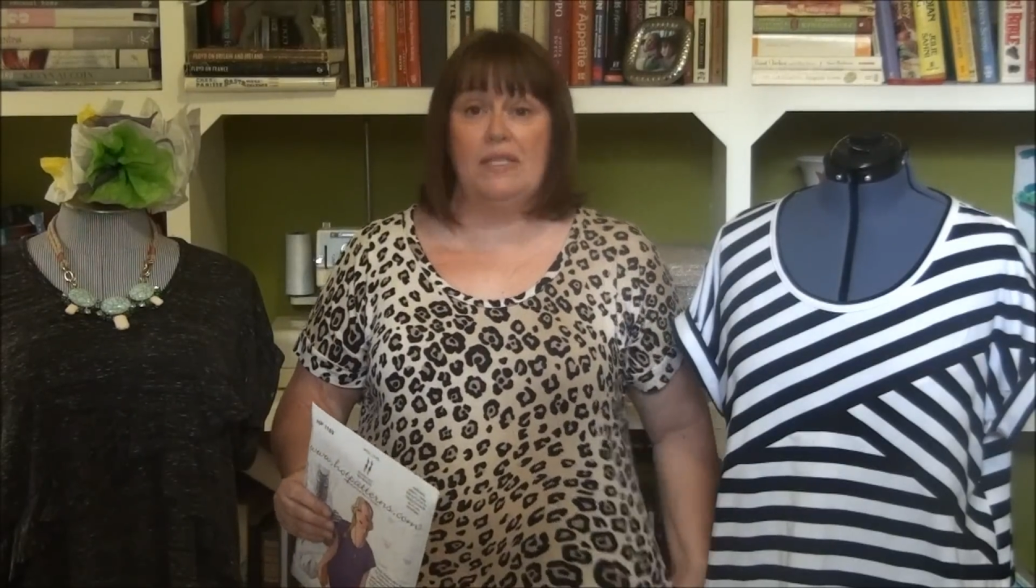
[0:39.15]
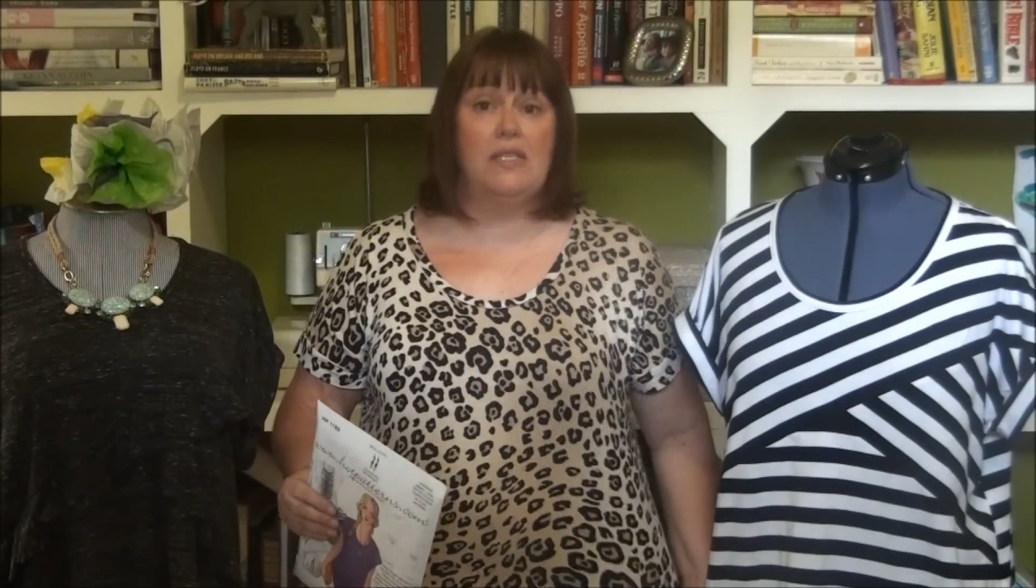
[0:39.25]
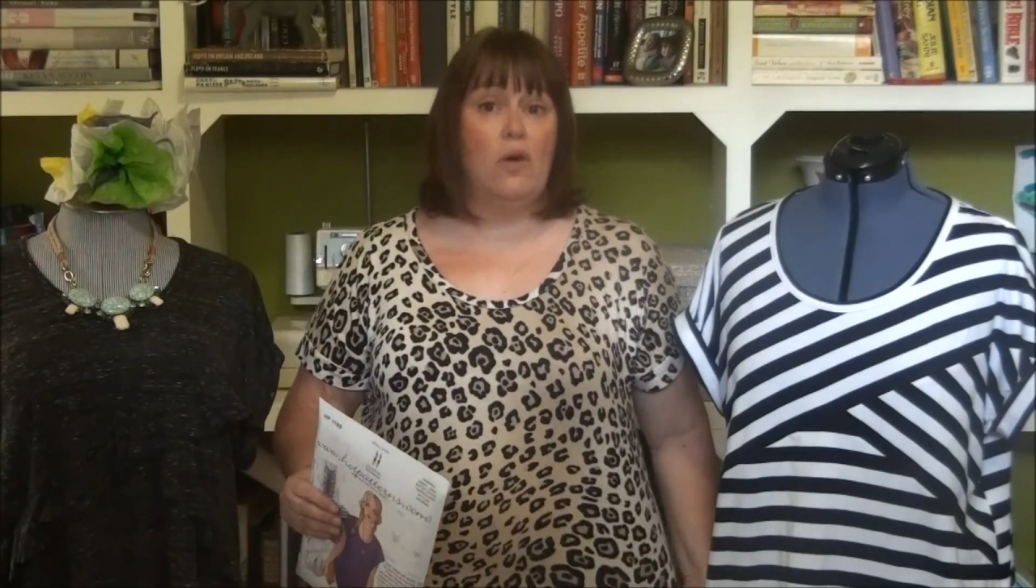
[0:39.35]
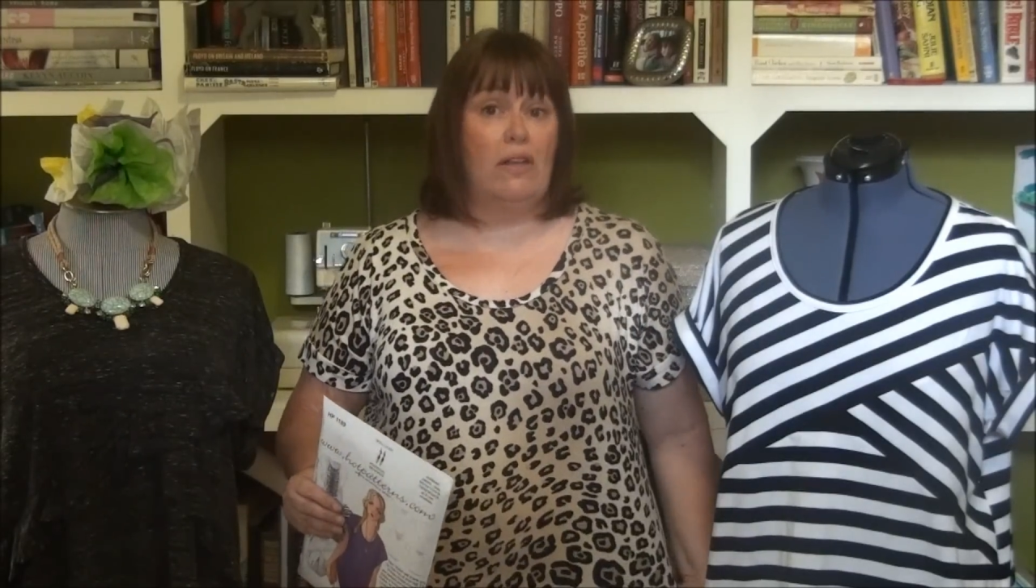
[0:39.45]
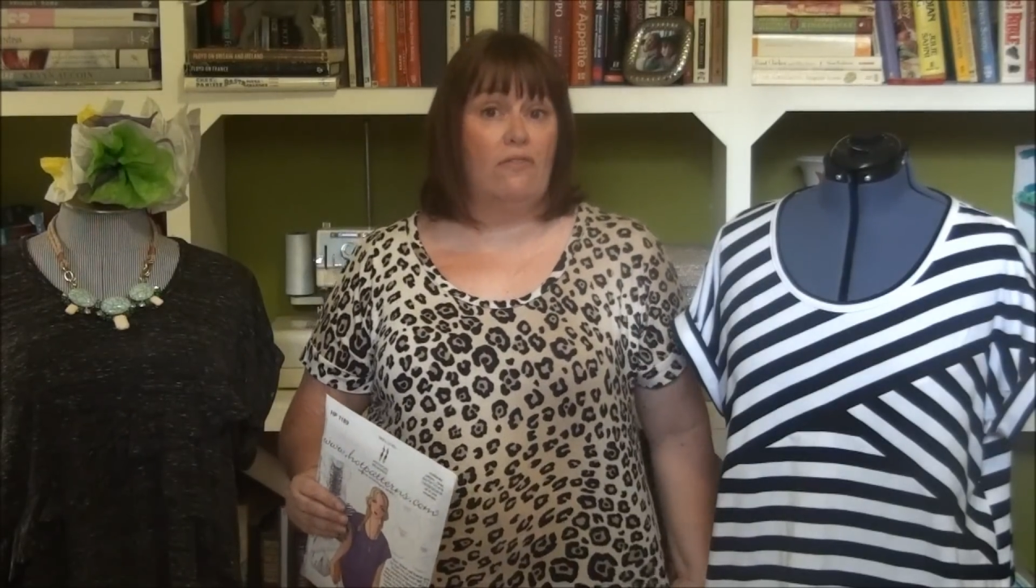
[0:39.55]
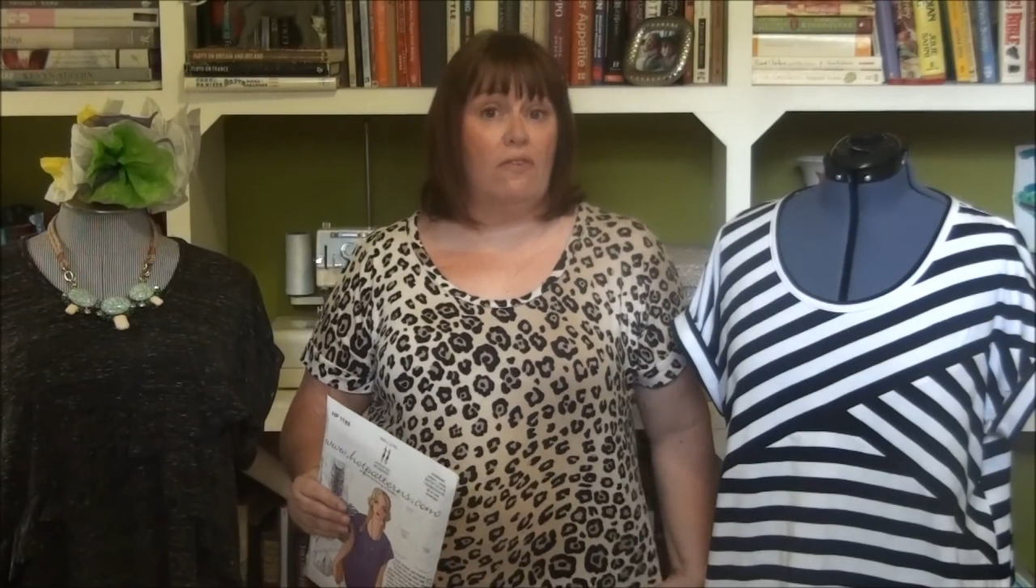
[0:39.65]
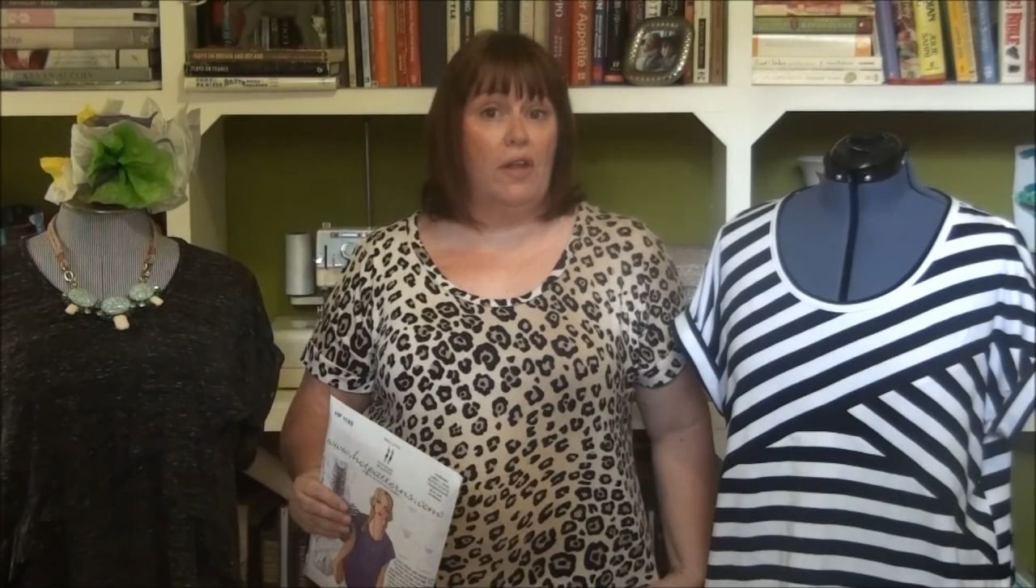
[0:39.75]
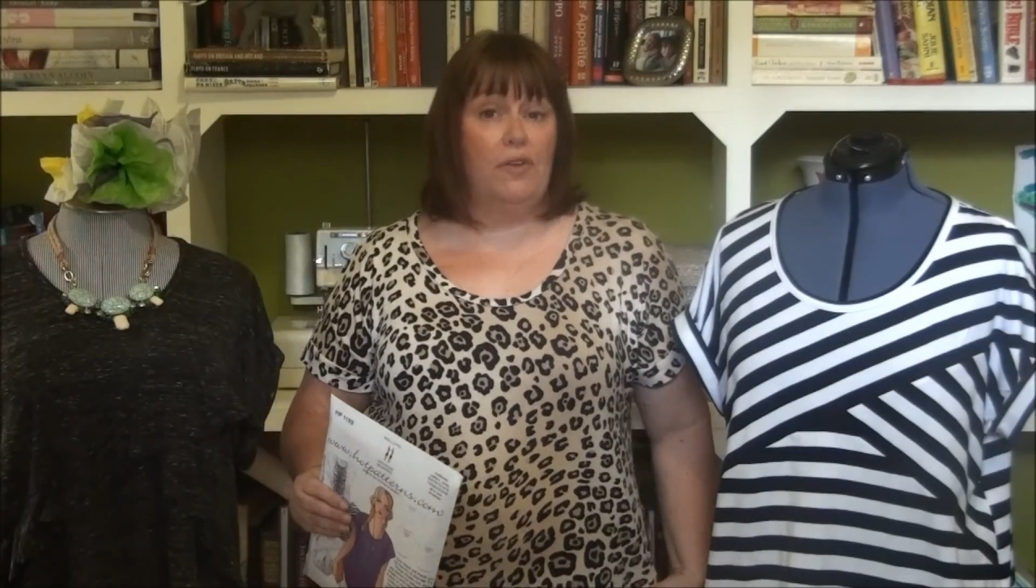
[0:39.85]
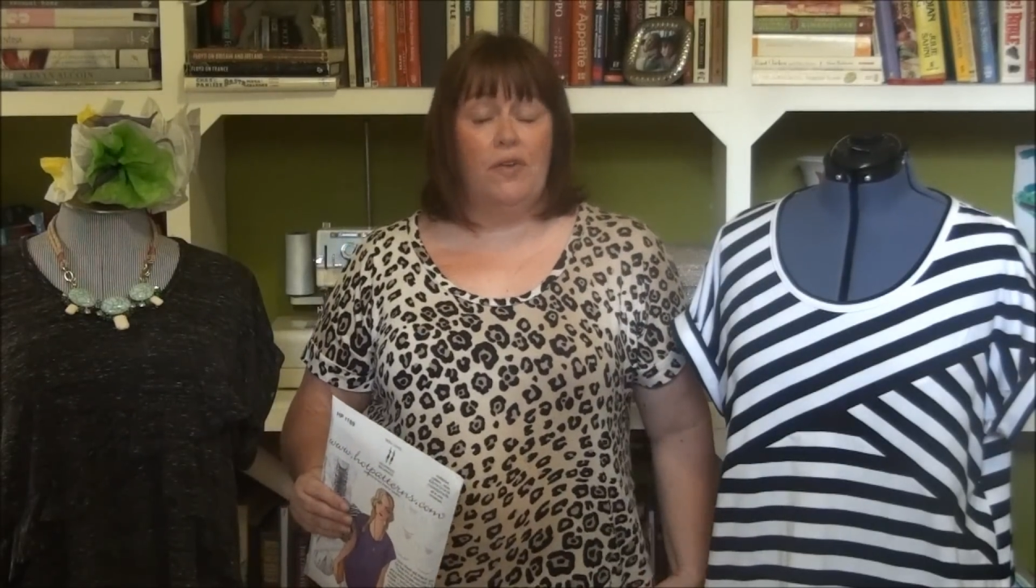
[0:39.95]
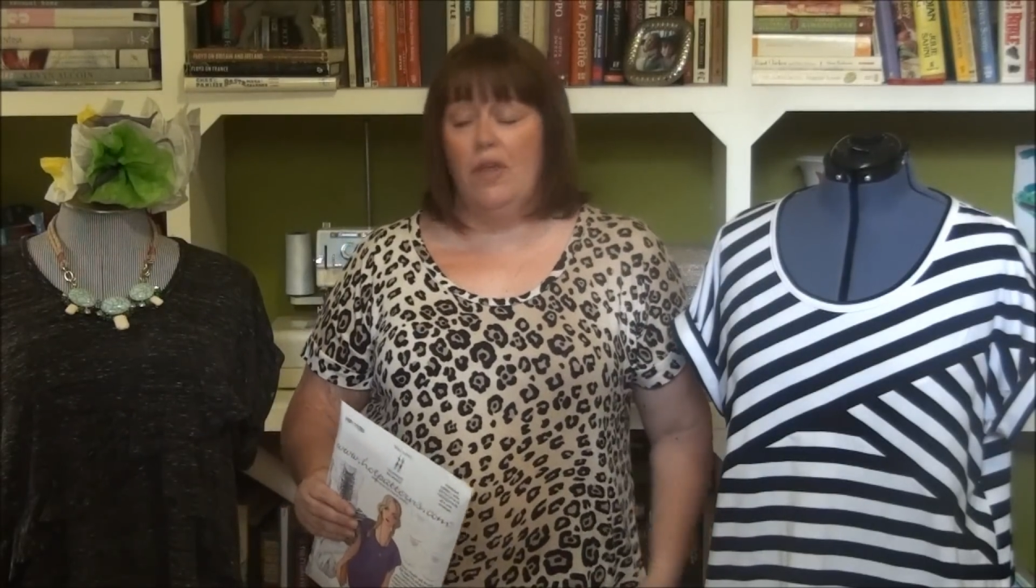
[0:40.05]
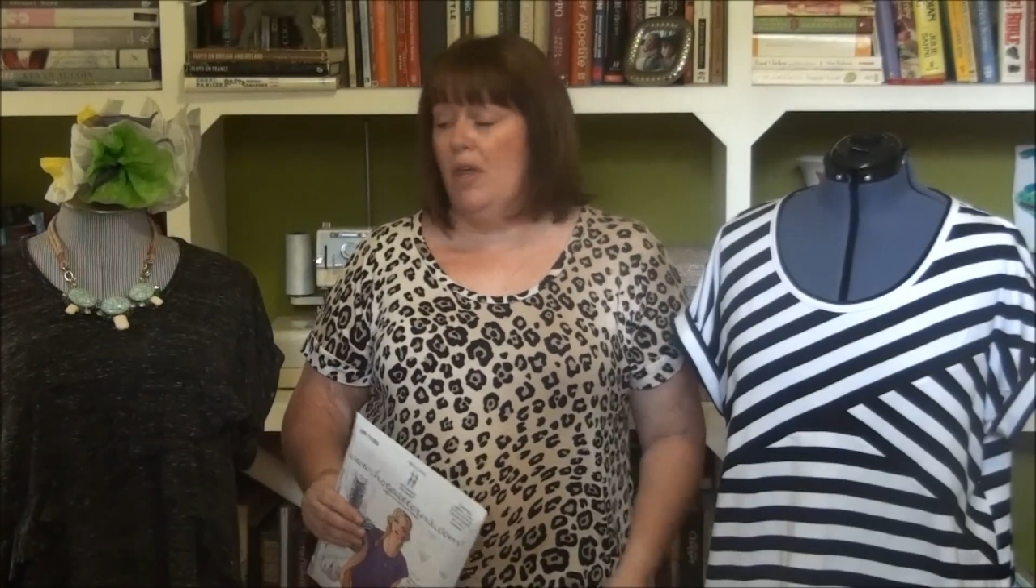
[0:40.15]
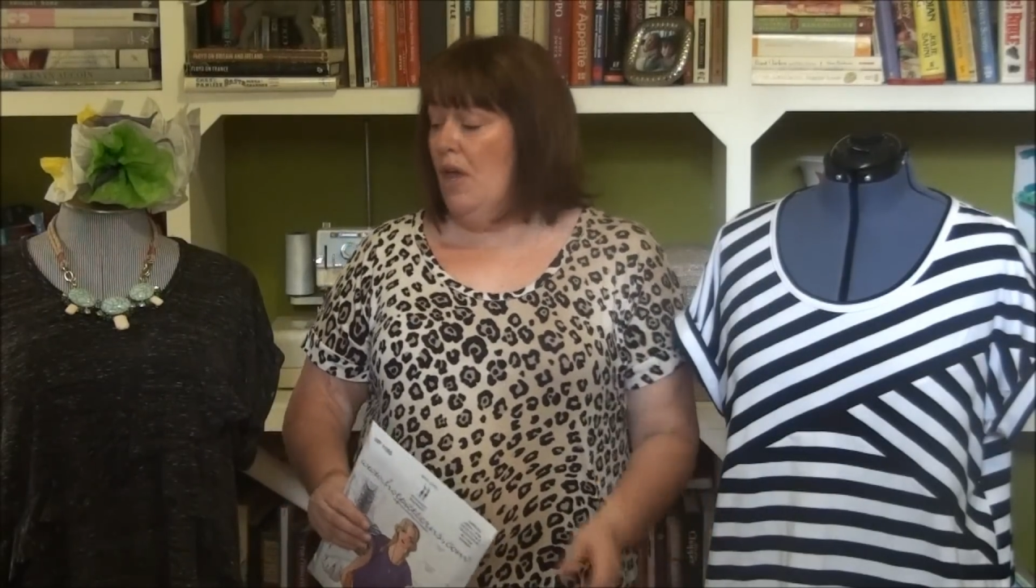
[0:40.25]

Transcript: solid front.